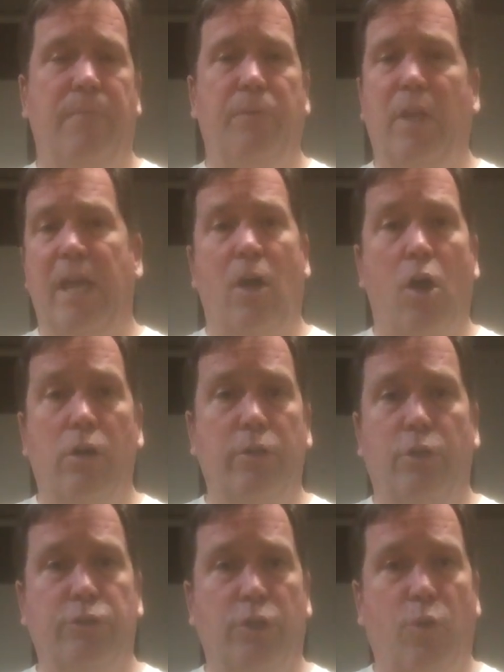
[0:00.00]
Hey, all
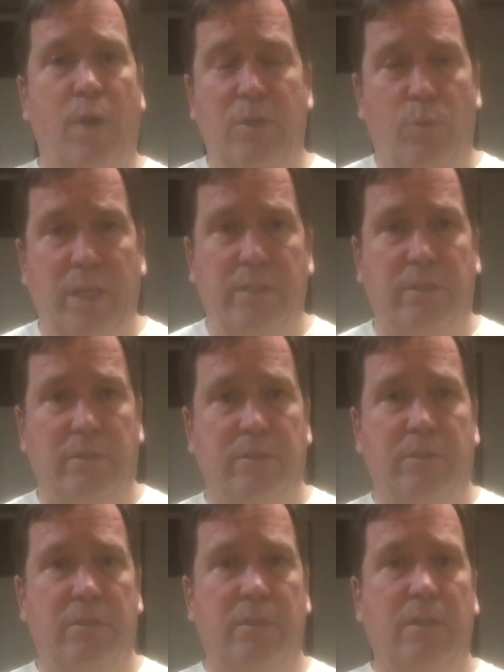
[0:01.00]
those are great
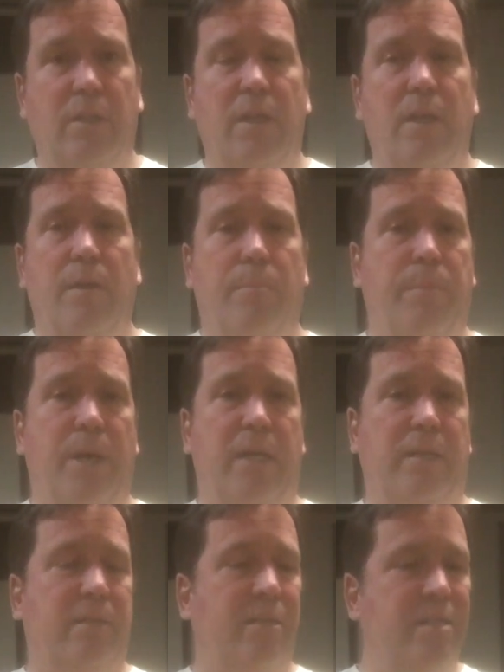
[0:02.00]
reasons,
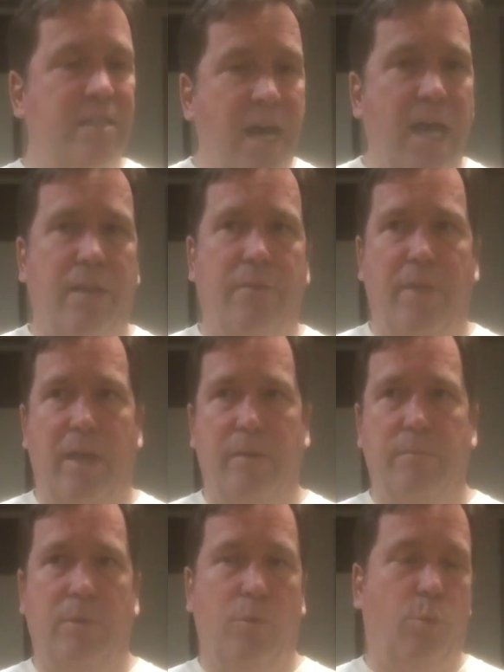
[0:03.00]
but none of
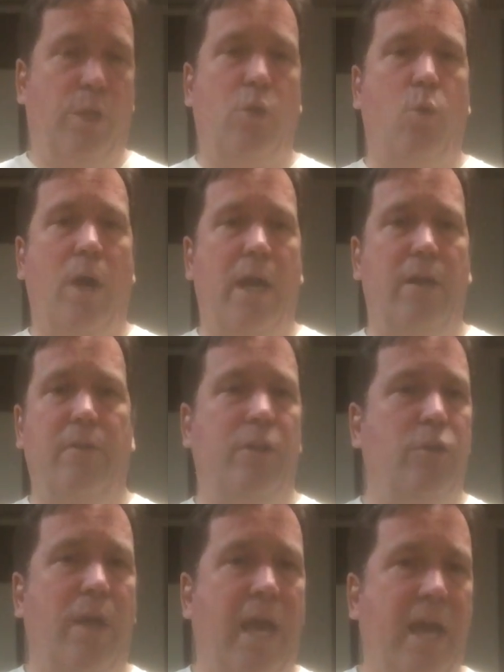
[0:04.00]
them require that
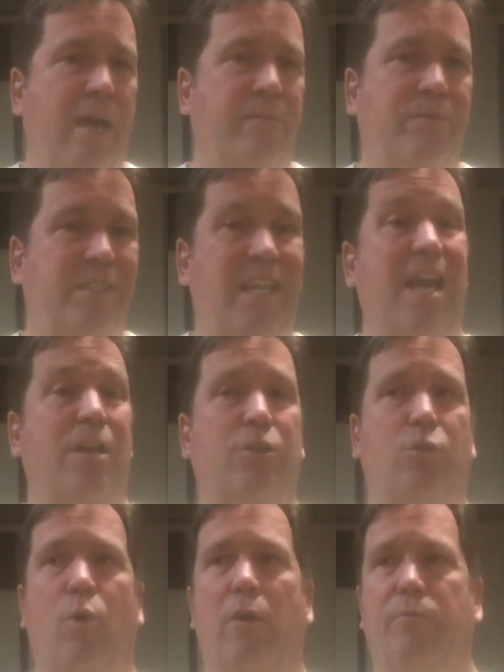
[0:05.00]
you have 10 or
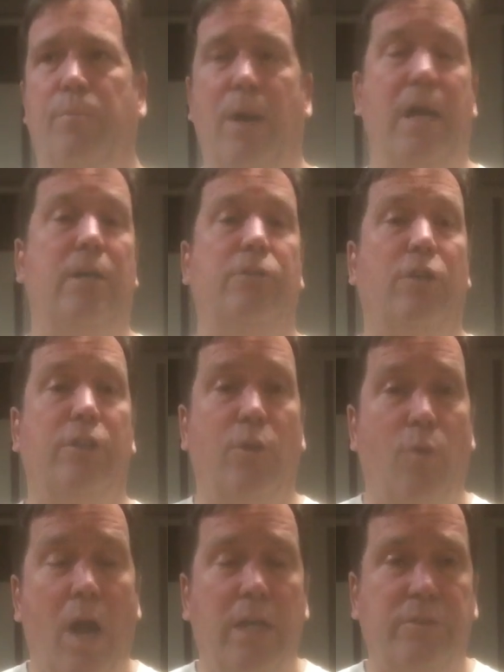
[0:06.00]
12 players on your
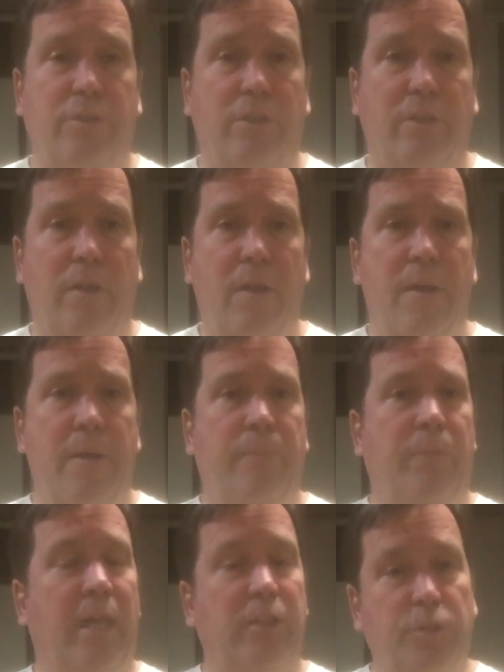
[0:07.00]
roster,
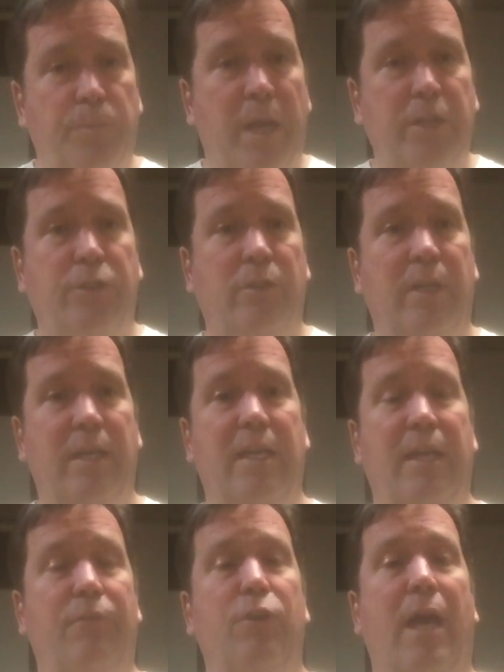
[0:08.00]
especially
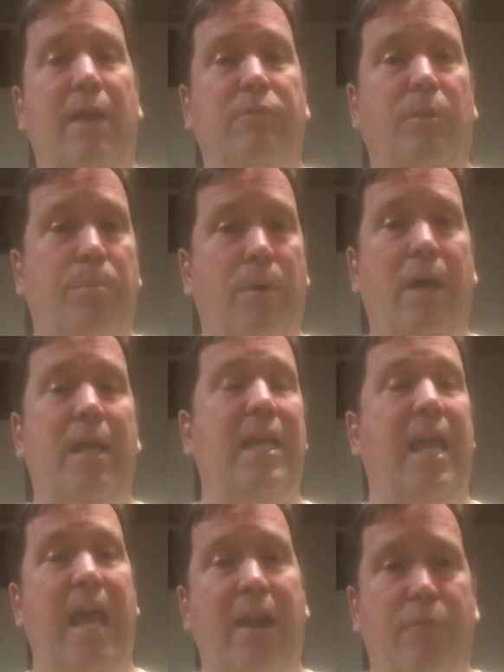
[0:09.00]
if you have to play
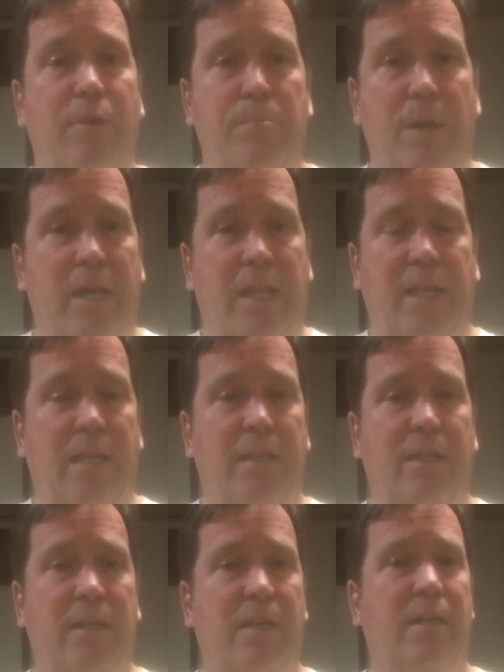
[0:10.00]
everybody
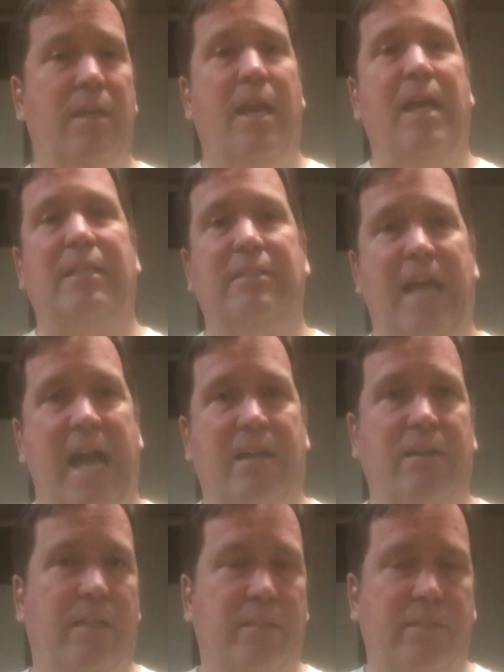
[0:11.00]

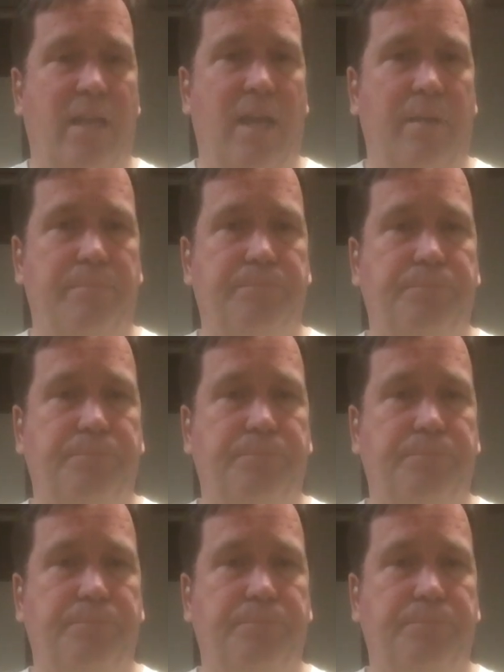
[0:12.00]
exactly the same.